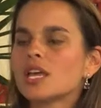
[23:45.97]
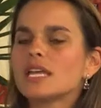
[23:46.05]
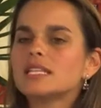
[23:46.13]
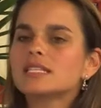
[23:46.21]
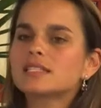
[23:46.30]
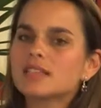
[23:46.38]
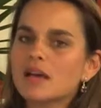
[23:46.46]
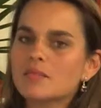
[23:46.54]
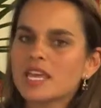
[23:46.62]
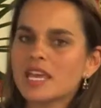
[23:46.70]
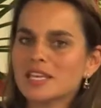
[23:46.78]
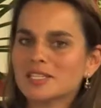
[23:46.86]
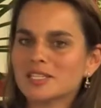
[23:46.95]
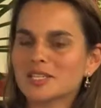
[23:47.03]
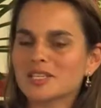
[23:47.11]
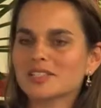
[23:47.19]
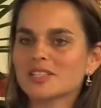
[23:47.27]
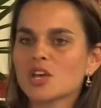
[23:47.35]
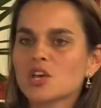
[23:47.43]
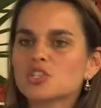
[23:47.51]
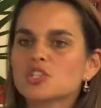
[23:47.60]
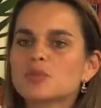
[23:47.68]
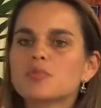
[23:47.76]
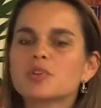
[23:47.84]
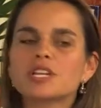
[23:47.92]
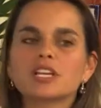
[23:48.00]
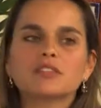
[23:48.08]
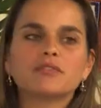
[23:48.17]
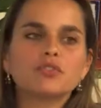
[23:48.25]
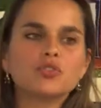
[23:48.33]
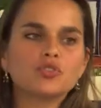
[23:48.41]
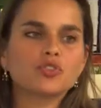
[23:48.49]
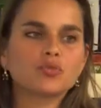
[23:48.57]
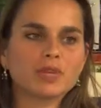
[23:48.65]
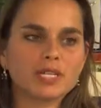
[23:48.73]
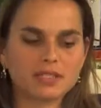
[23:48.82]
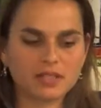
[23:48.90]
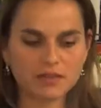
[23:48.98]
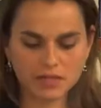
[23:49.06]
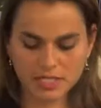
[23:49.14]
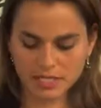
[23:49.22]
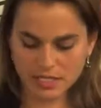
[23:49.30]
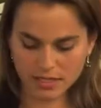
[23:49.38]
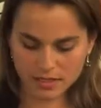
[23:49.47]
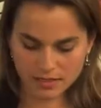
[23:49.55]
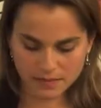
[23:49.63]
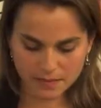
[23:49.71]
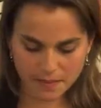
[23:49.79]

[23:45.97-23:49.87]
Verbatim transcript: in some cases to predict future risk of disease.